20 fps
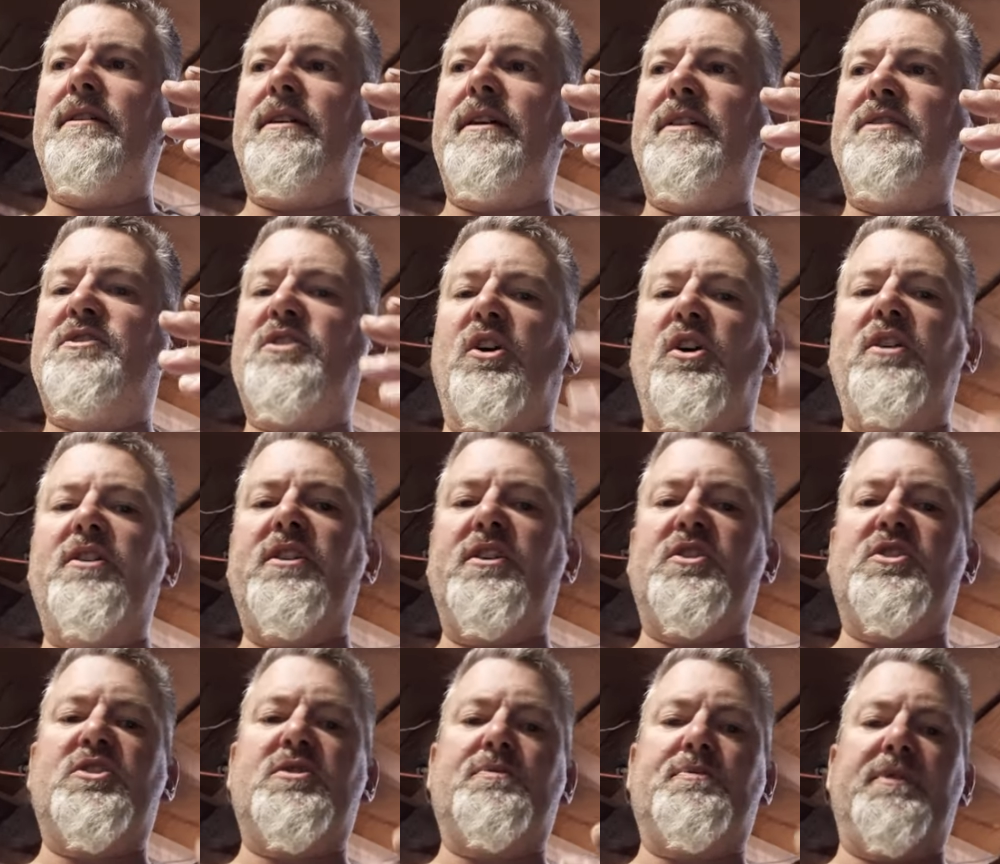It's hard to
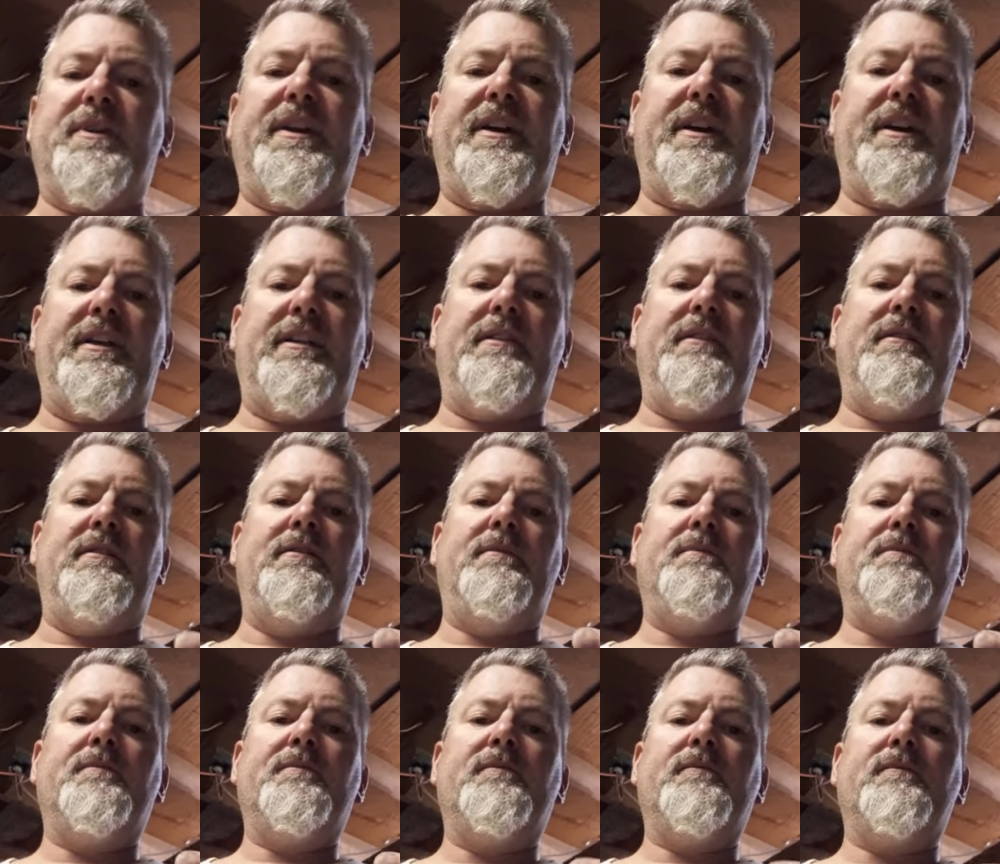explain
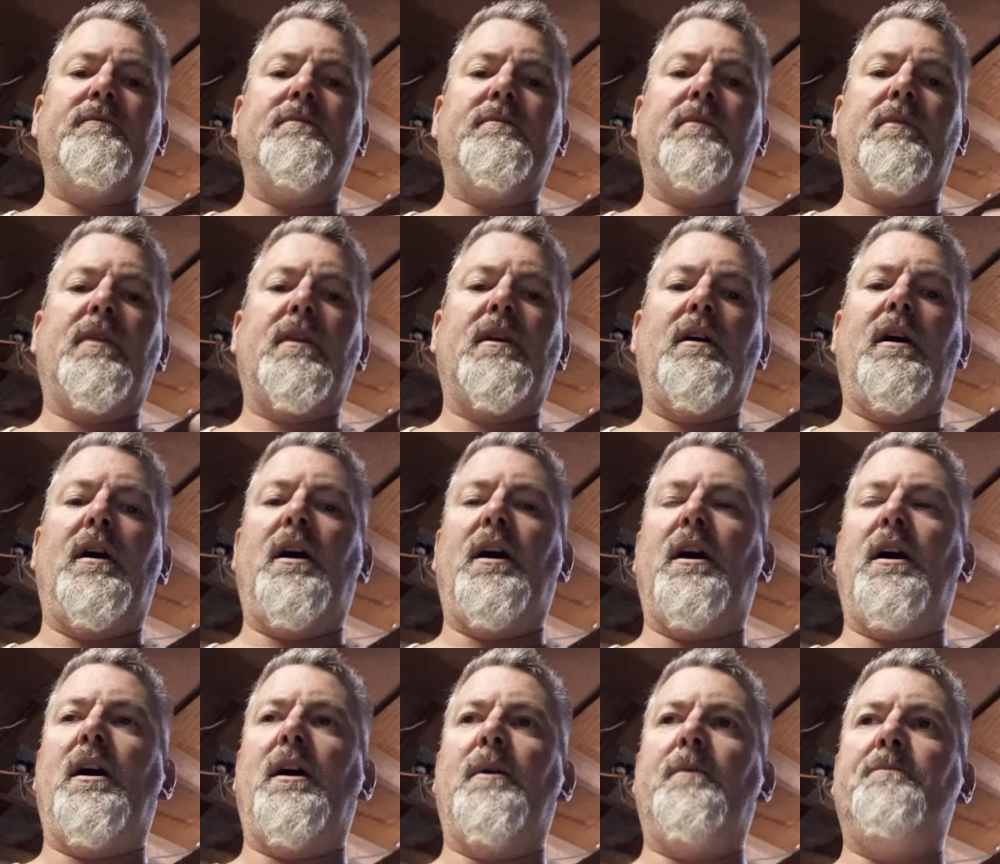
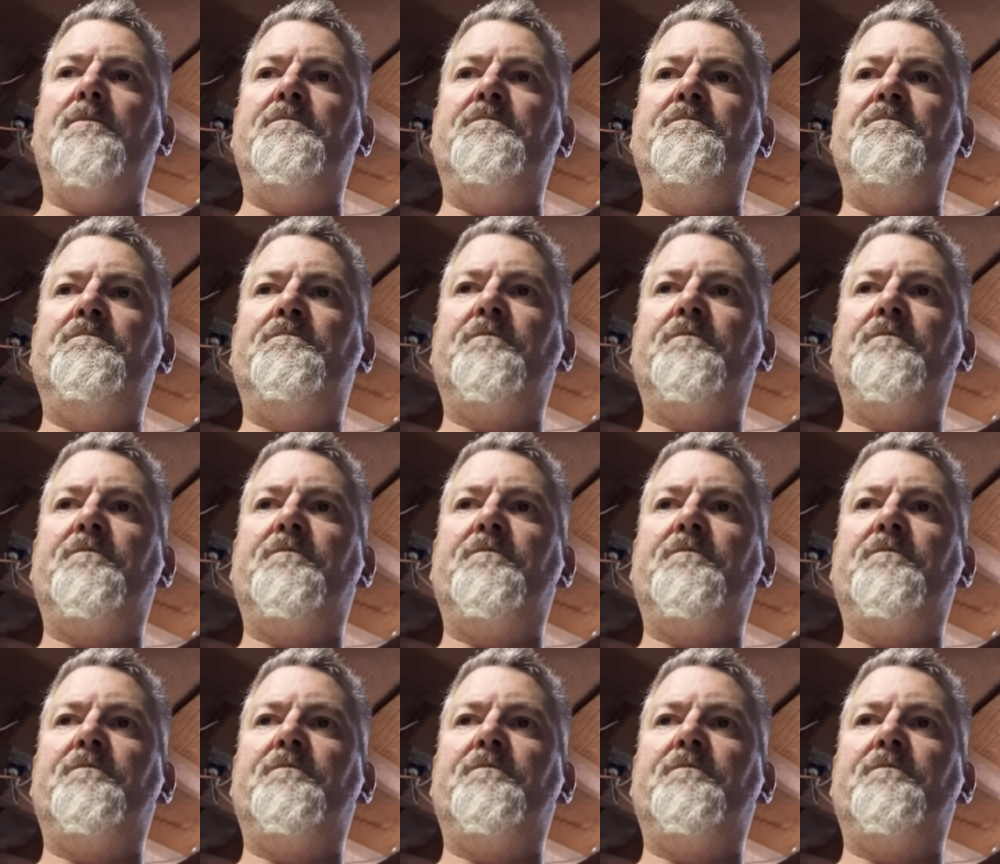um,